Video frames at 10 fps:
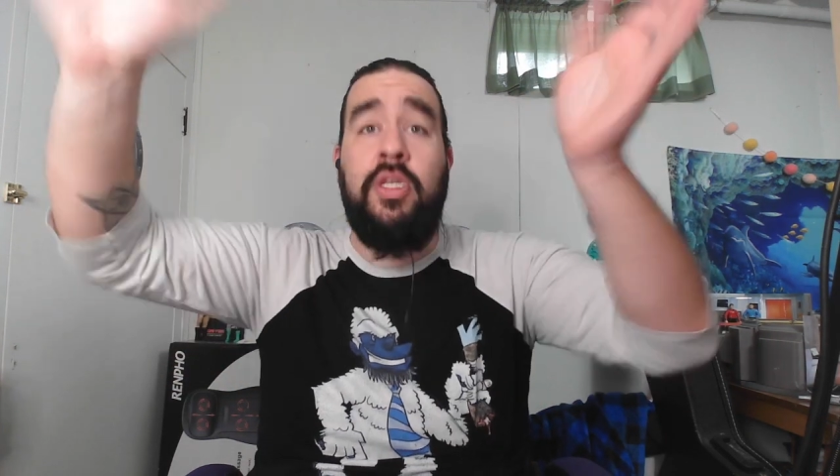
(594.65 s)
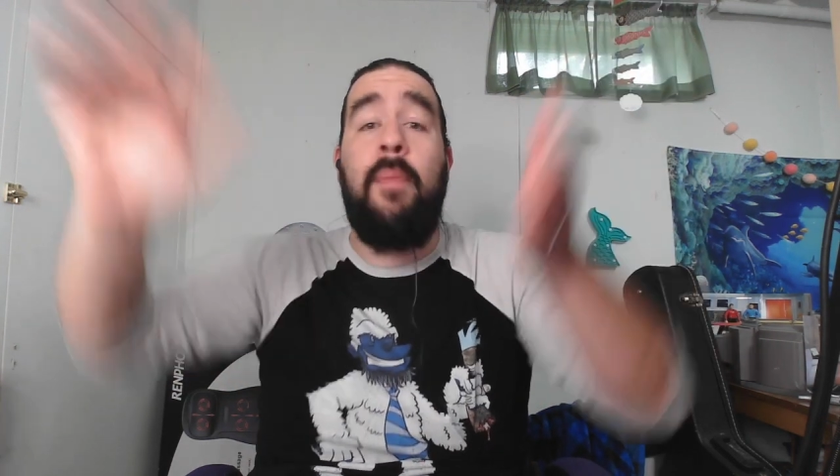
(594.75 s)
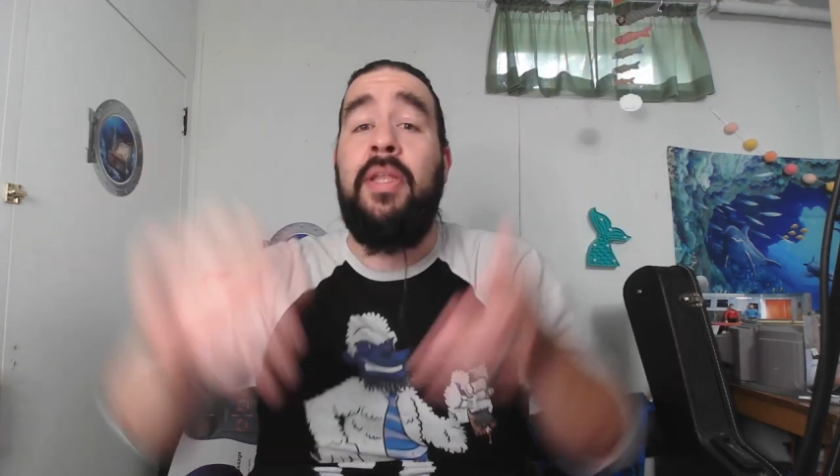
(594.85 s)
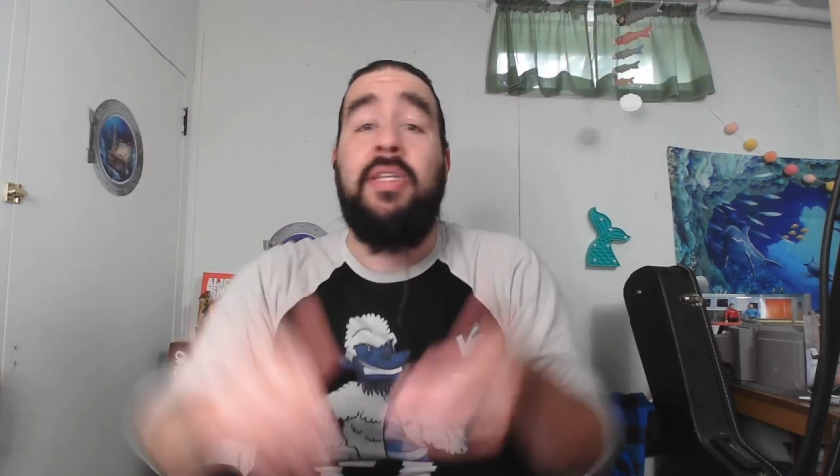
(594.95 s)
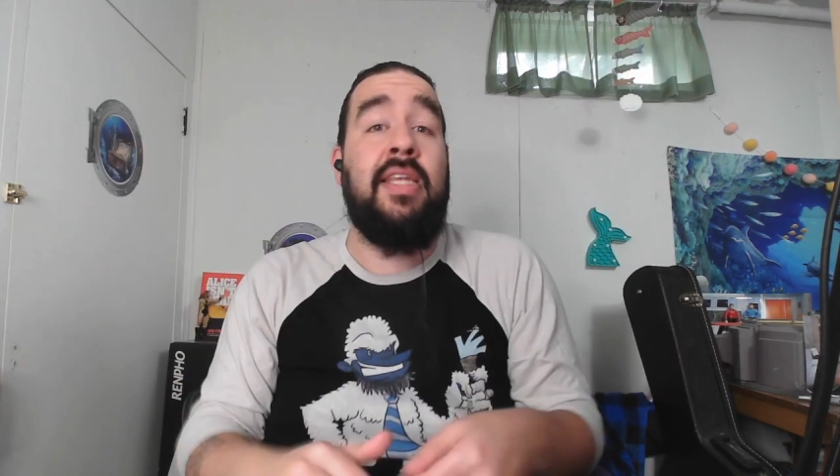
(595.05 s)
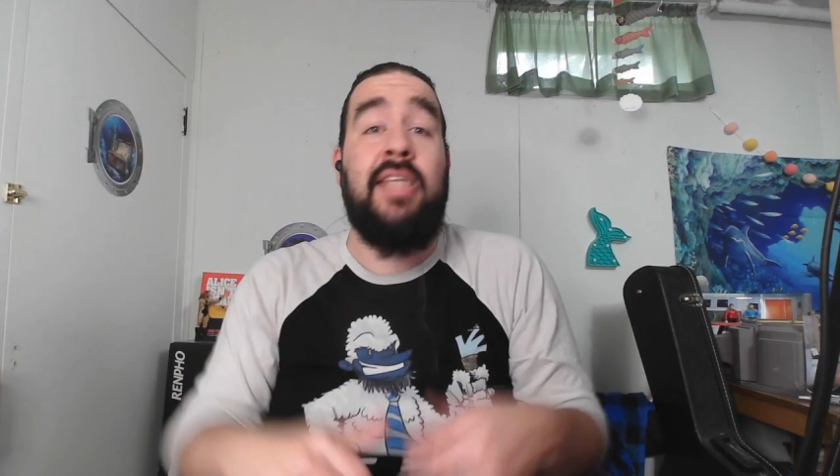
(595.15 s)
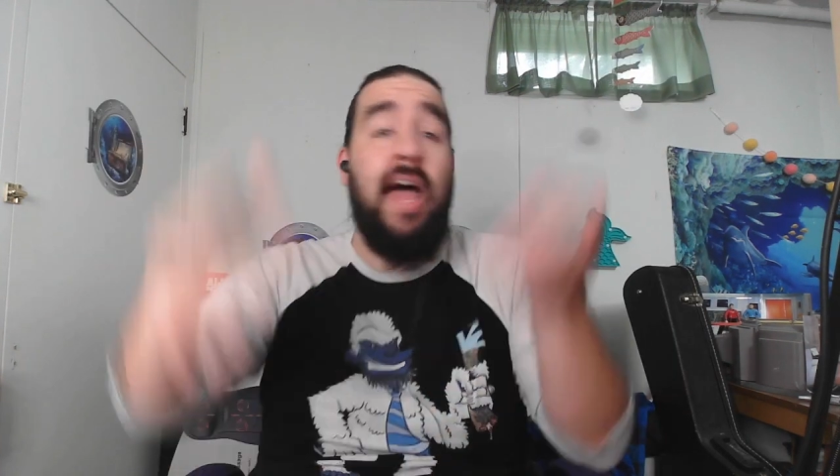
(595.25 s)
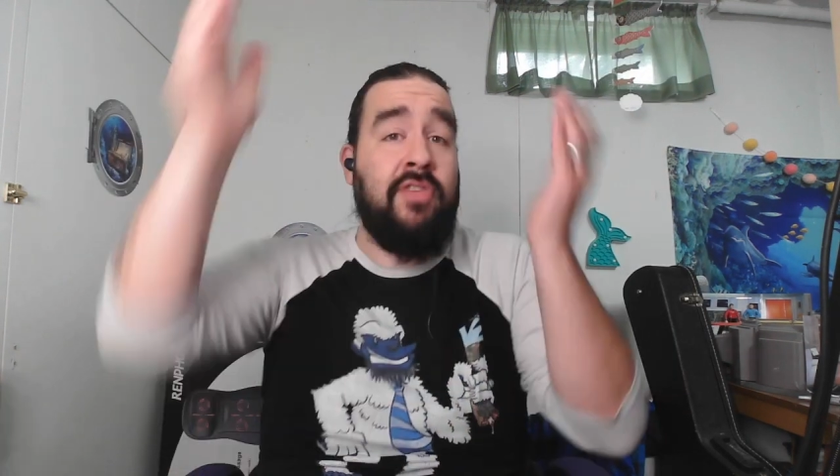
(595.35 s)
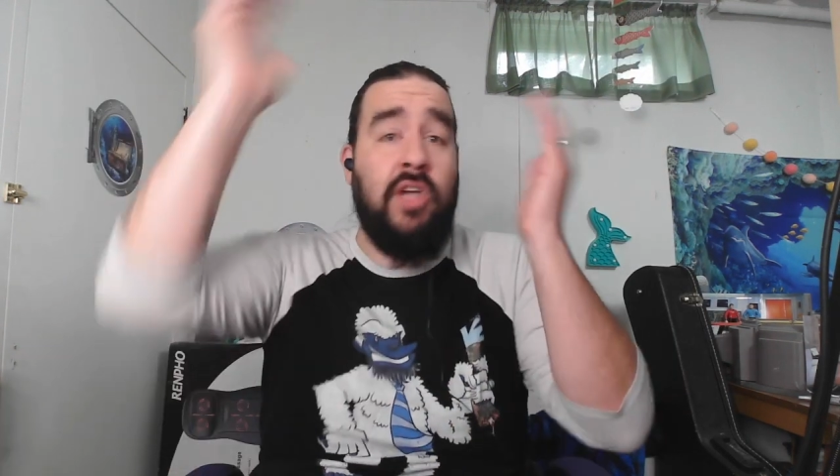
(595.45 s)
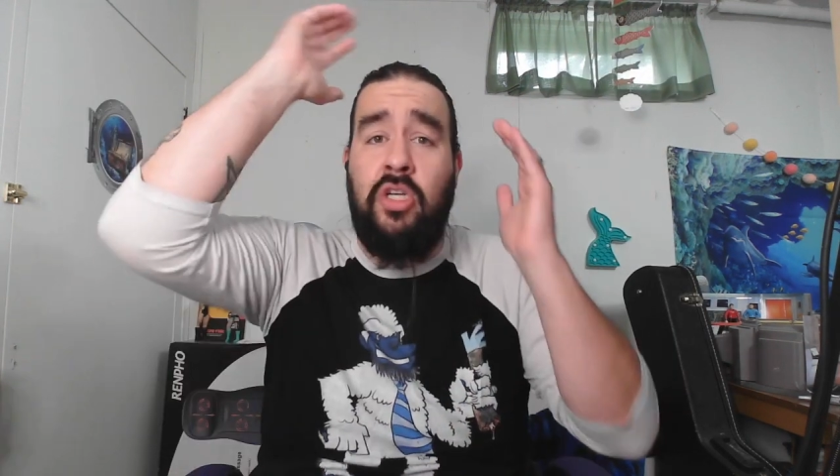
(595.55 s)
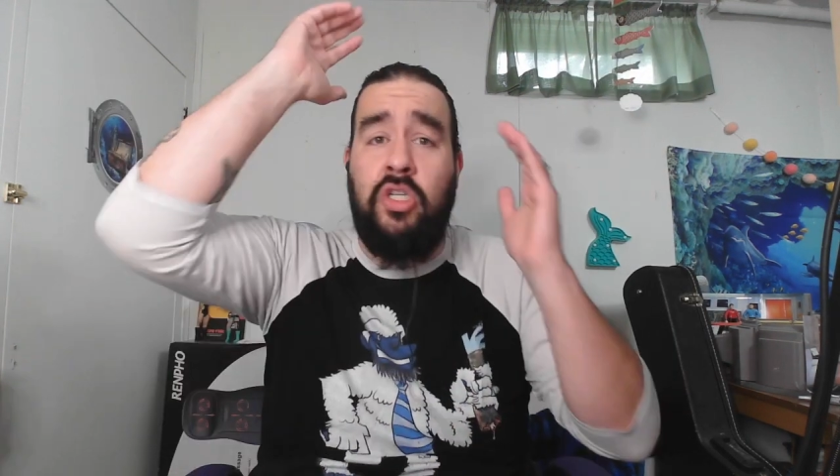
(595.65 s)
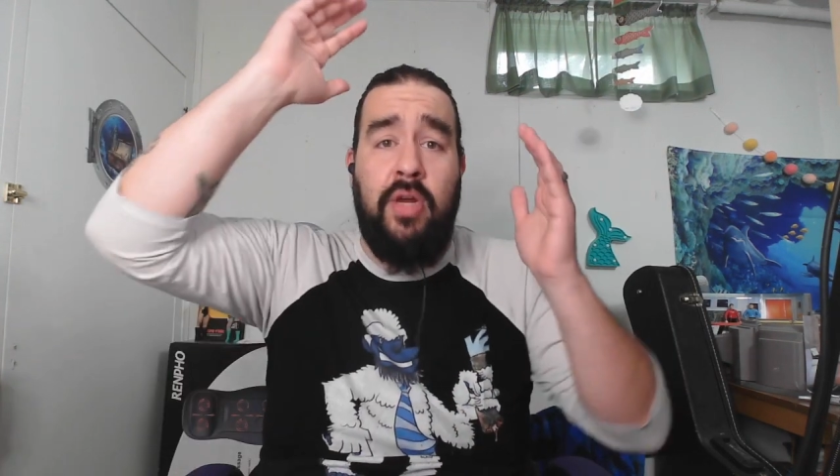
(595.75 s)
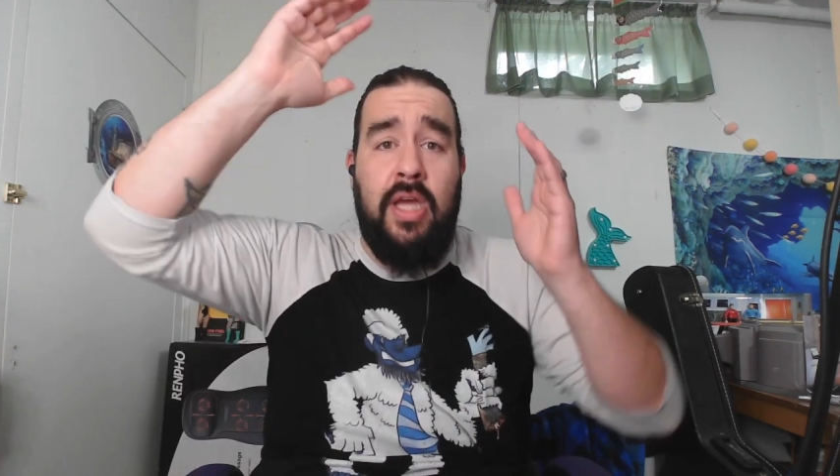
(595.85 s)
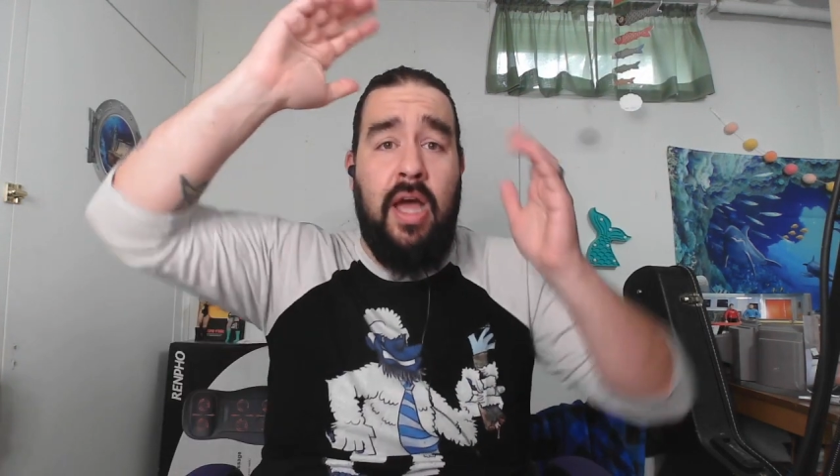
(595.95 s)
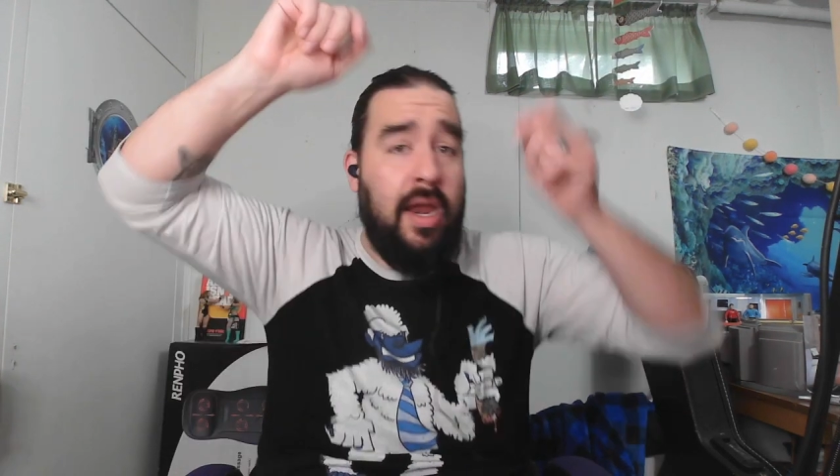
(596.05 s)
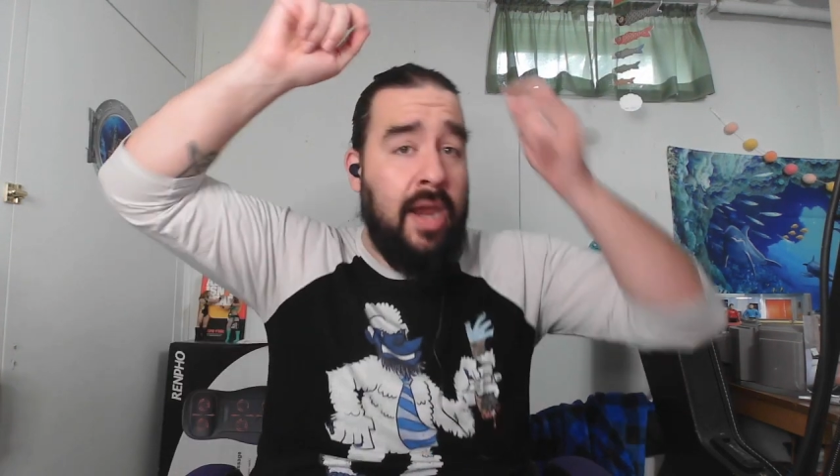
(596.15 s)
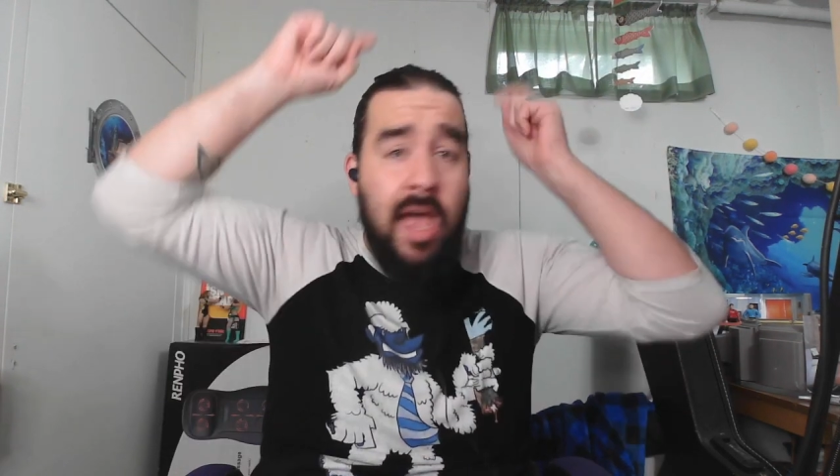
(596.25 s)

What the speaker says: up and says, I've talked to Tony Khan.